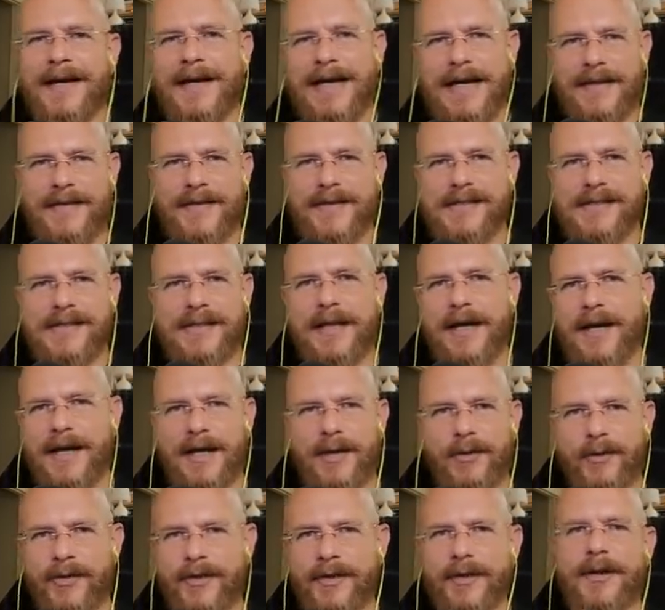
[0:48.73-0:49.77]
on the
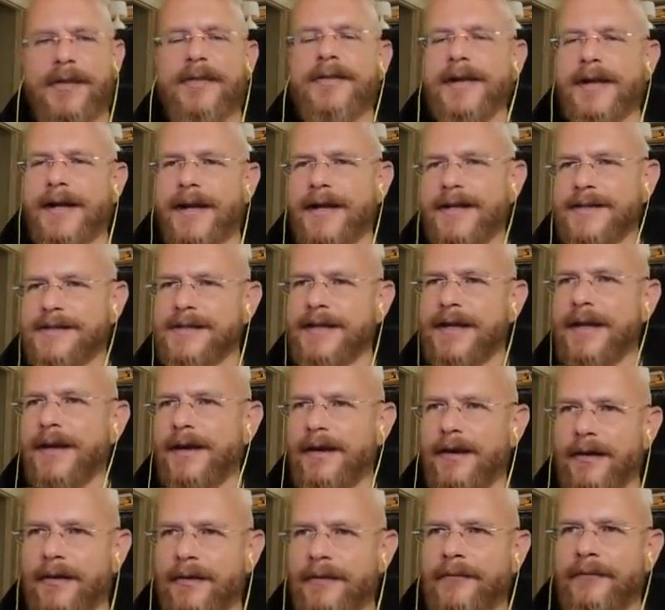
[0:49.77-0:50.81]
sly with another guy's
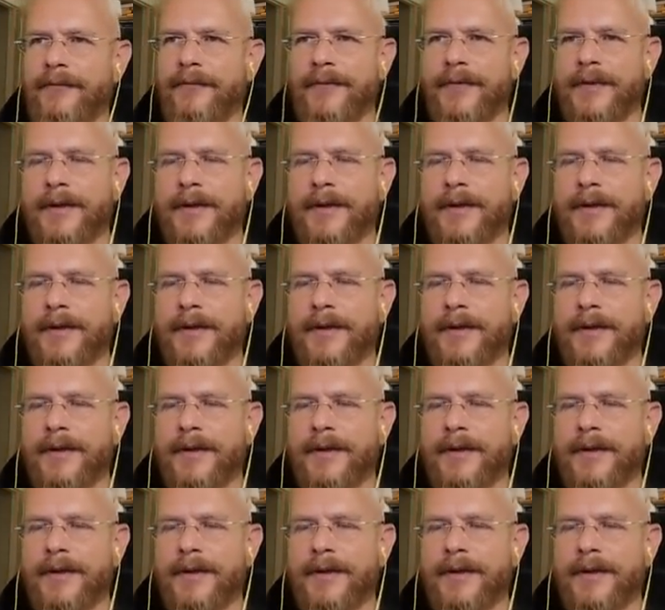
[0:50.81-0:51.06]
gal.